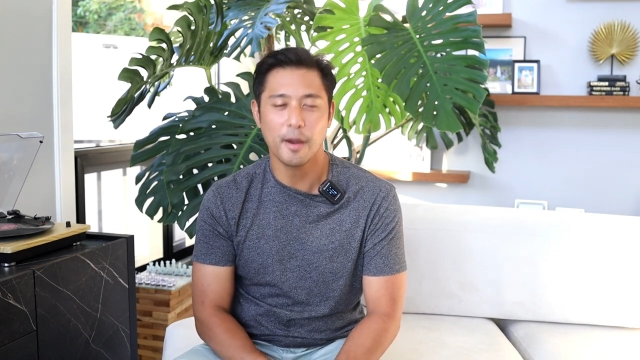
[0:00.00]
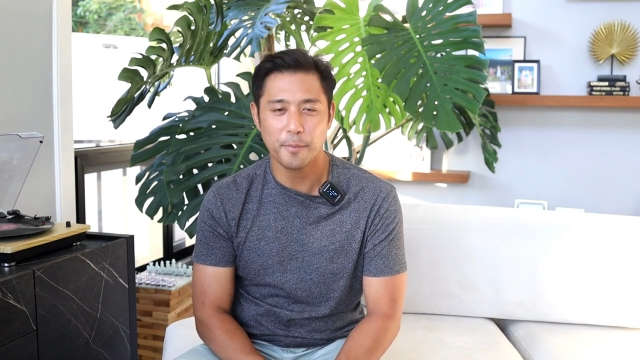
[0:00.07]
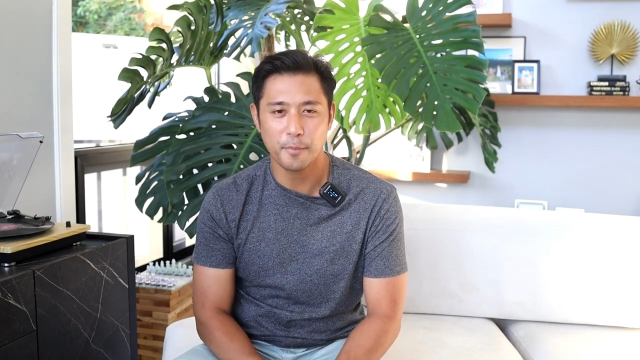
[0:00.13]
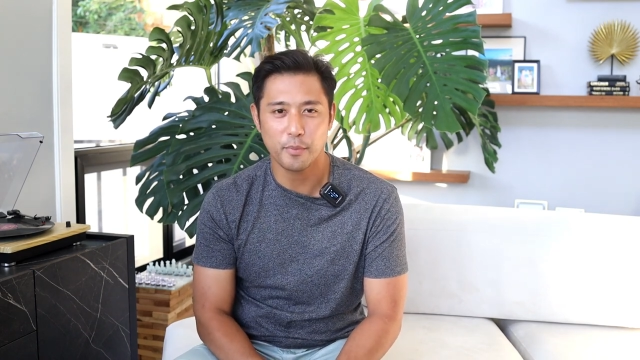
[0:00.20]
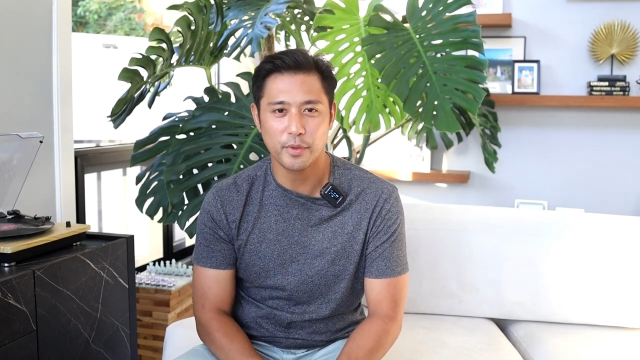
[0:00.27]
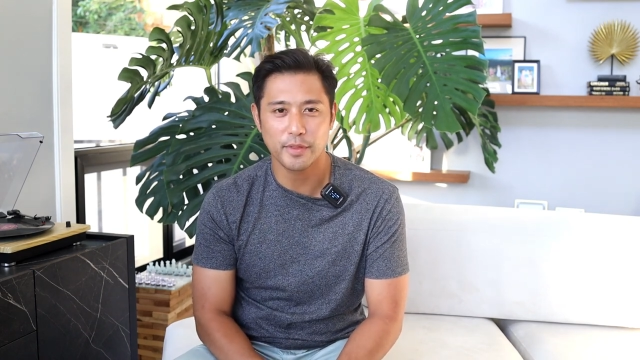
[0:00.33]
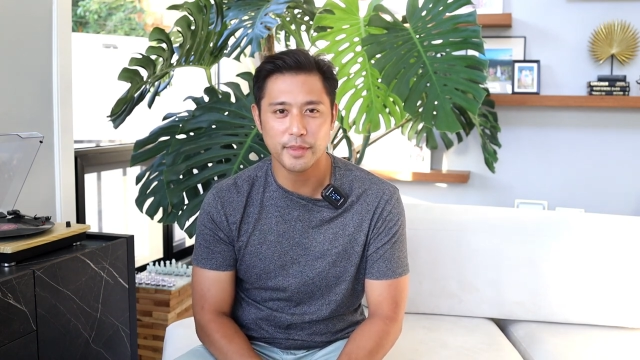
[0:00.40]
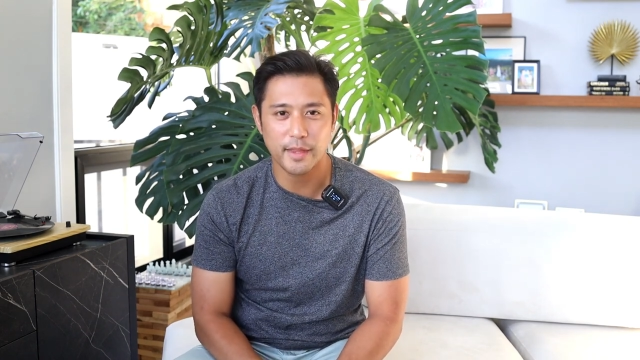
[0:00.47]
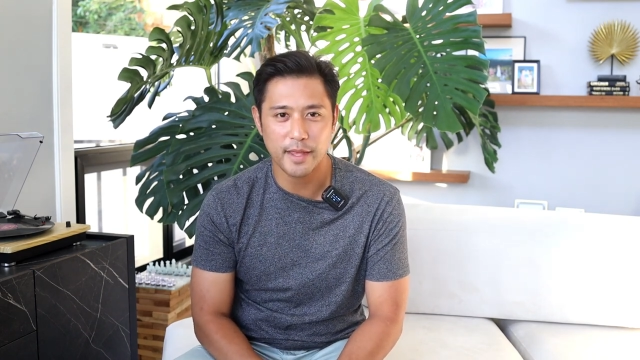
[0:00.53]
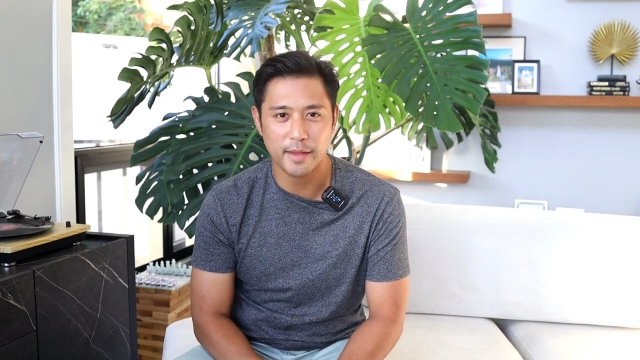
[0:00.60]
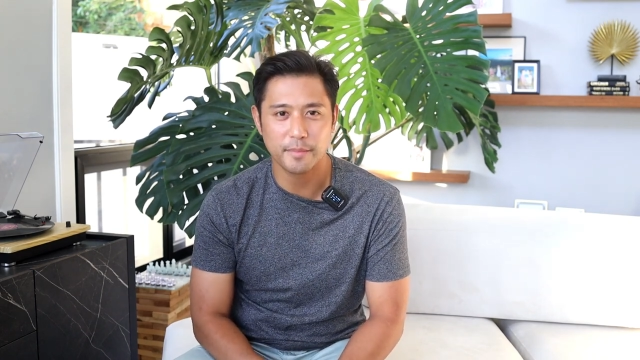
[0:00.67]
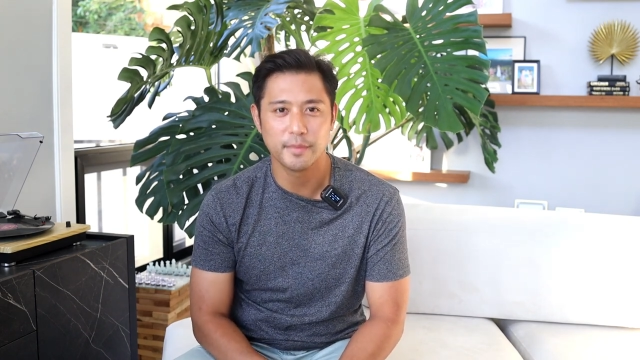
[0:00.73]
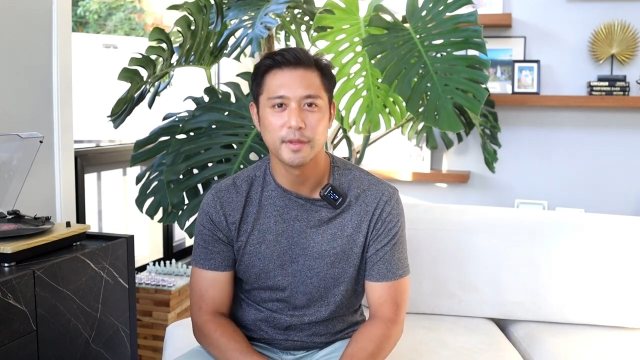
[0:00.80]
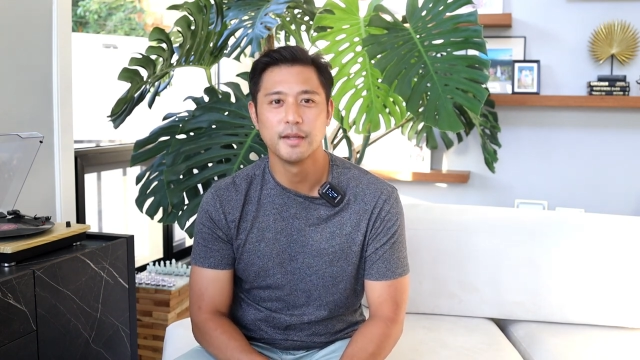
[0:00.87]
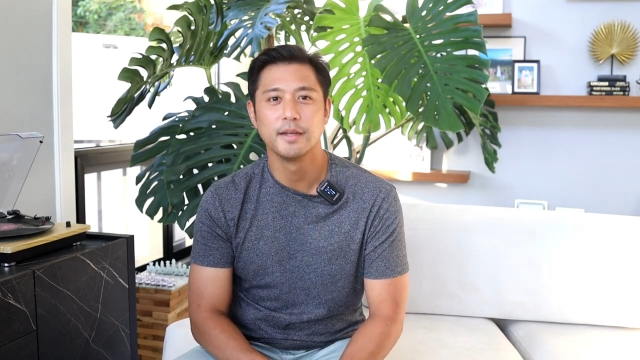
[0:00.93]
up with
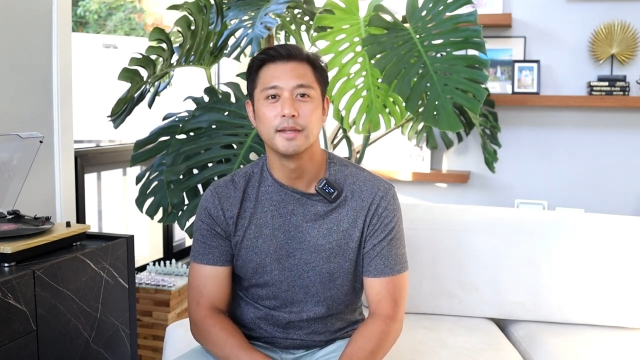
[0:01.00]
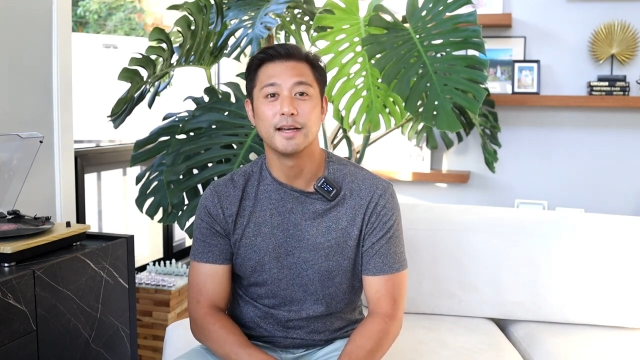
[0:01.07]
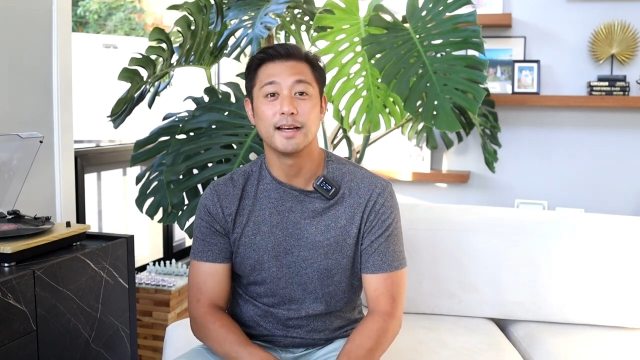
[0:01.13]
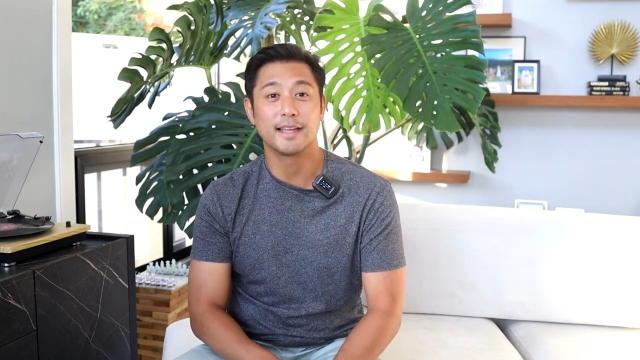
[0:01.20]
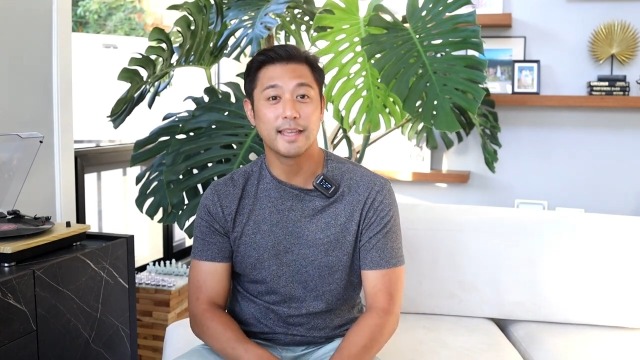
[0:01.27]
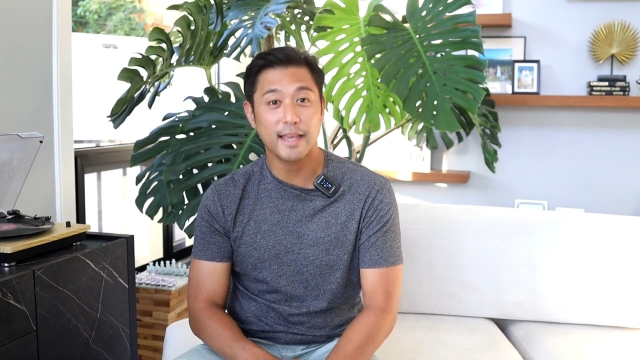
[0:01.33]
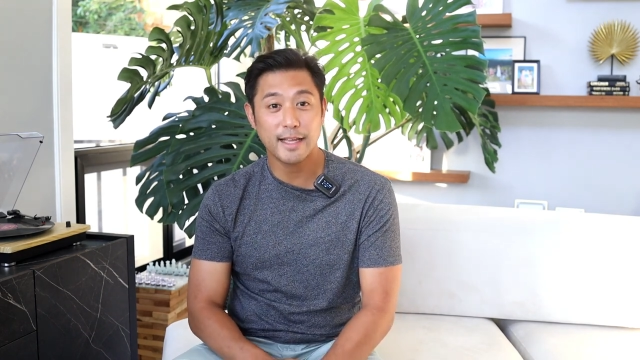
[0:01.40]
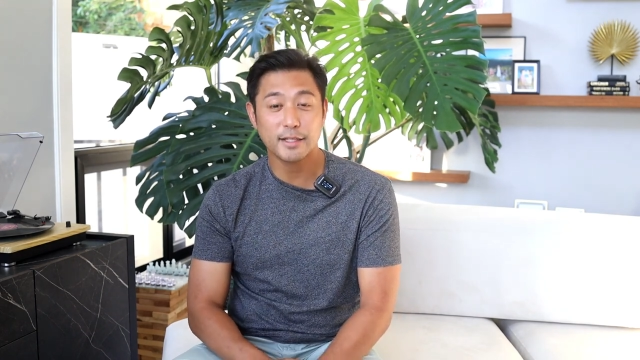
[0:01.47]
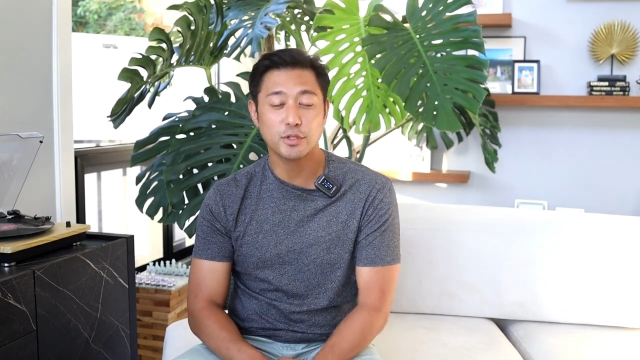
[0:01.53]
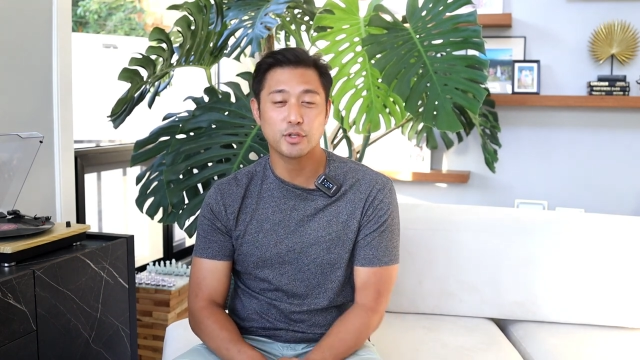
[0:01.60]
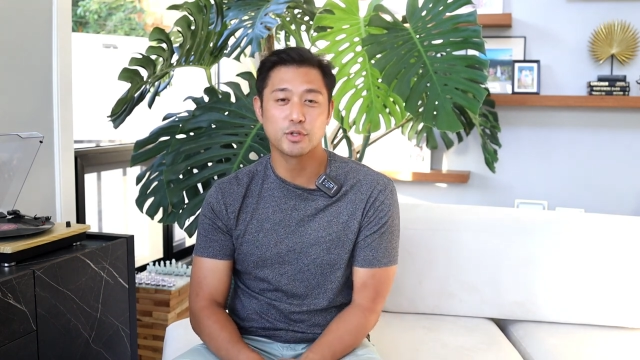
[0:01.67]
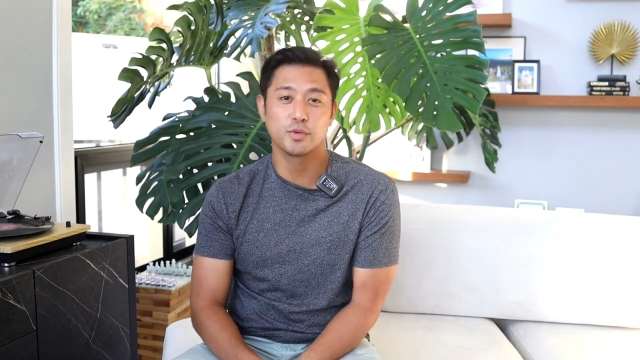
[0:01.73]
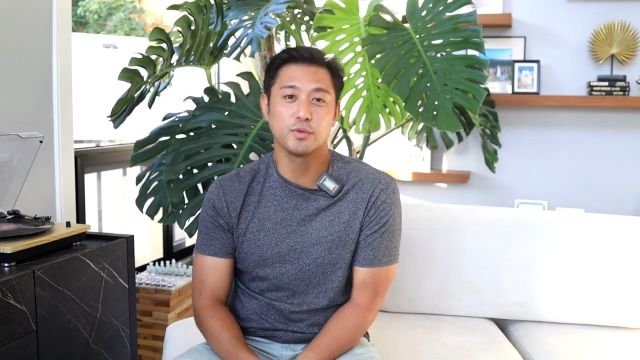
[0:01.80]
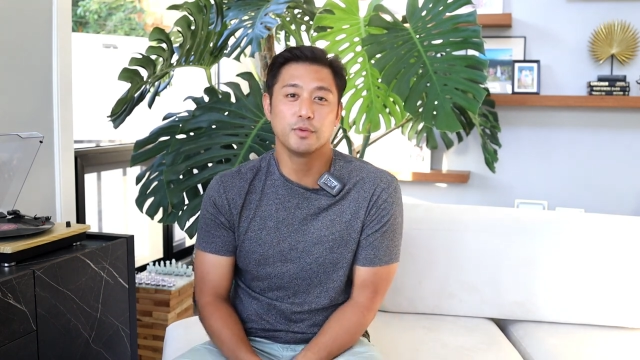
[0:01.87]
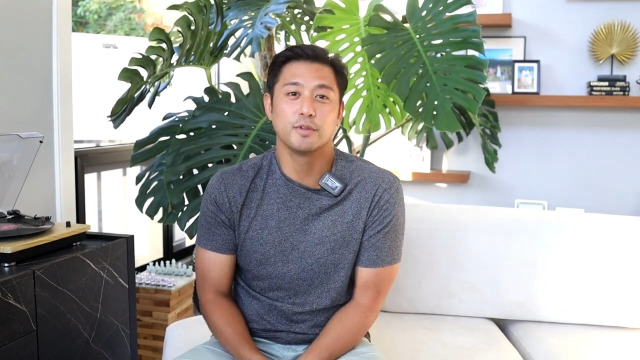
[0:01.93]
them again
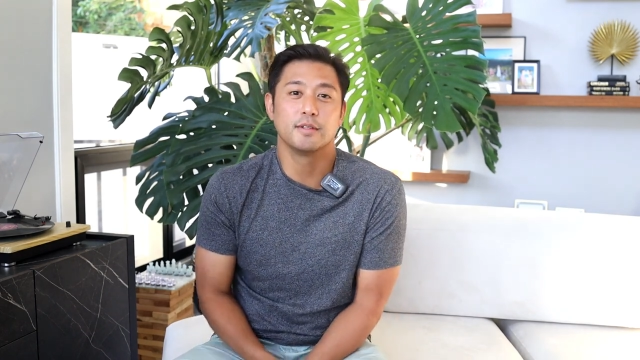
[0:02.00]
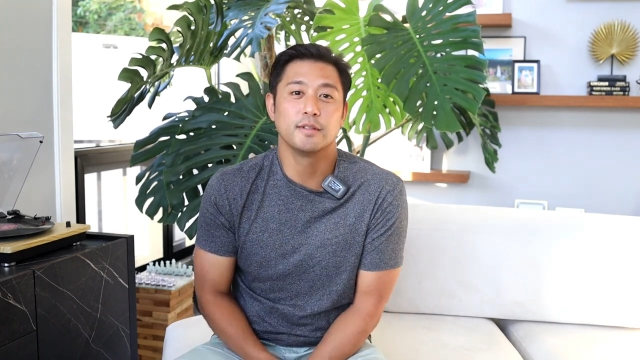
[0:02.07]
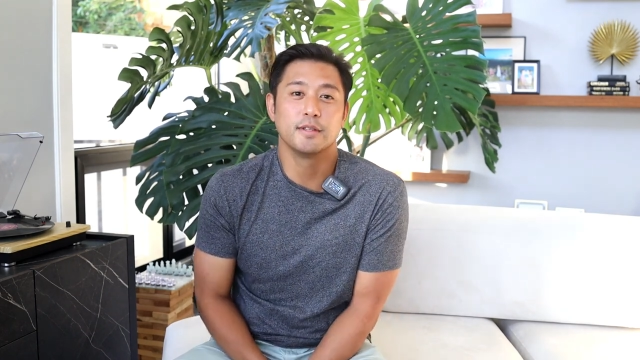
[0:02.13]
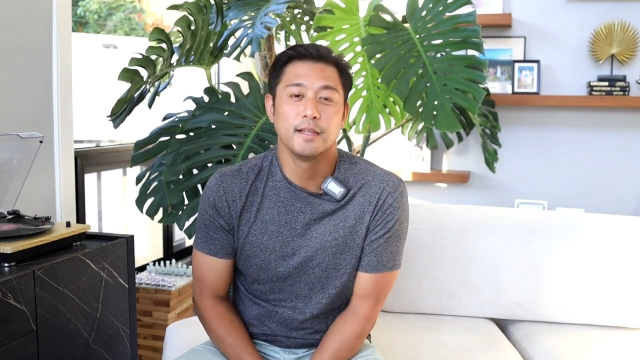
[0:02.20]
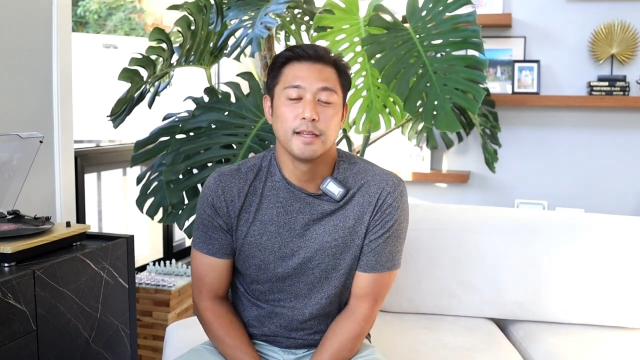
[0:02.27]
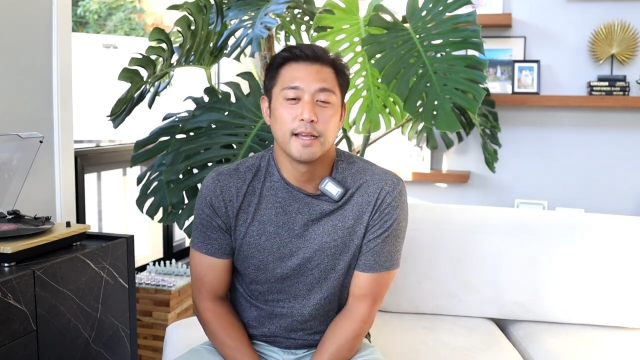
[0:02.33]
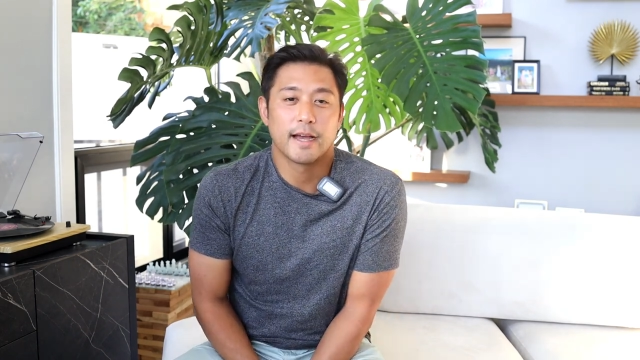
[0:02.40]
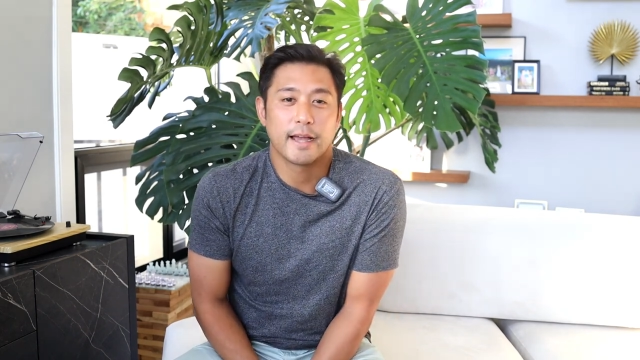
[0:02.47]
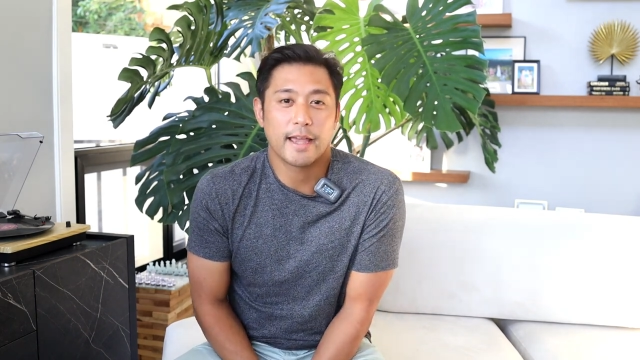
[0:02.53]
soon.